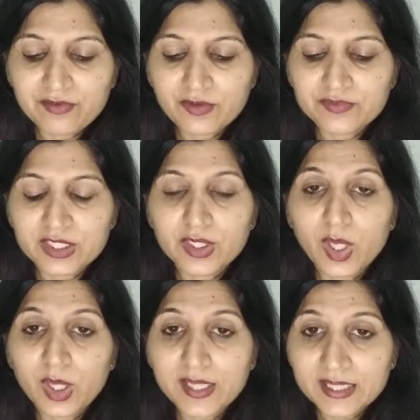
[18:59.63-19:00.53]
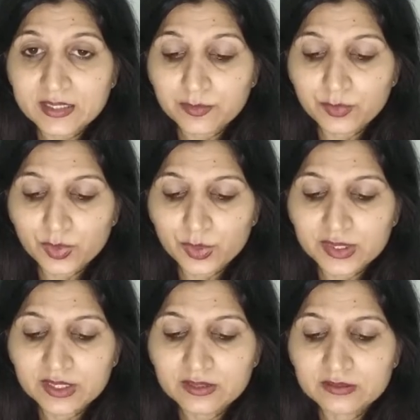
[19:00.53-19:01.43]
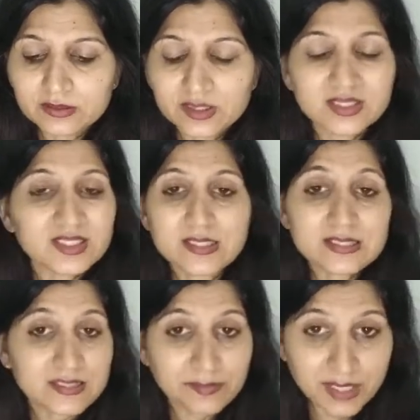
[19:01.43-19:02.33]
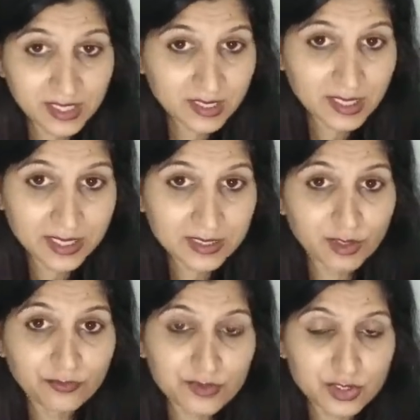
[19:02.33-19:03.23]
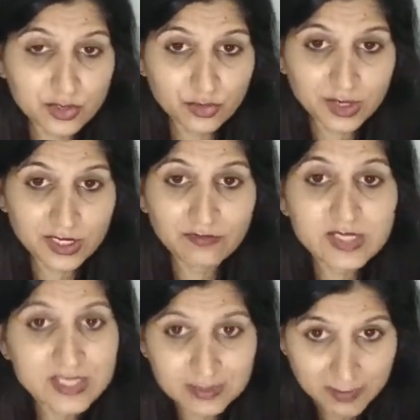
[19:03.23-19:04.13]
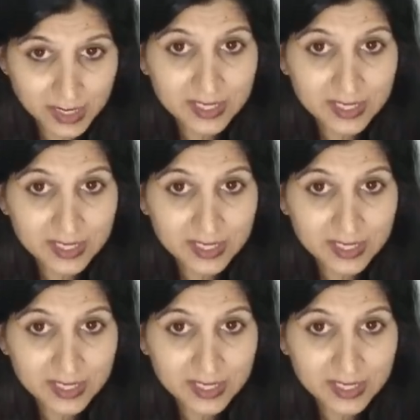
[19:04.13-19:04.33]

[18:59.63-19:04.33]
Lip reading: of The Dog and the Bone. It is a similar kind of a story with similar